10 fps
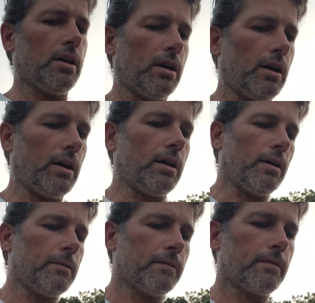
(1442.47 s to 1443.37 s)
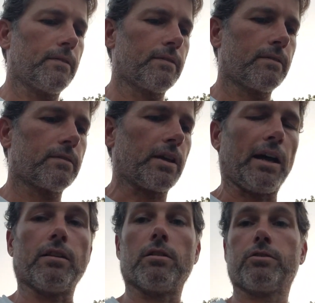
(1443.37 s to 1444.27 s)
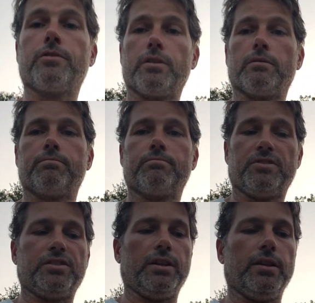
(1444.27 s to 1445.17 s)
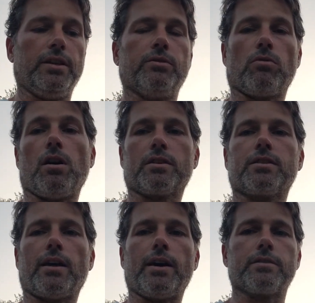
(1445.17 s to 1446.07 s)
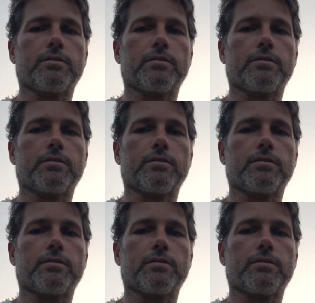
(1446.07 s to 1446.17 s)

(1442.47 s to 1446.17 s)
how long do the DE rocks last?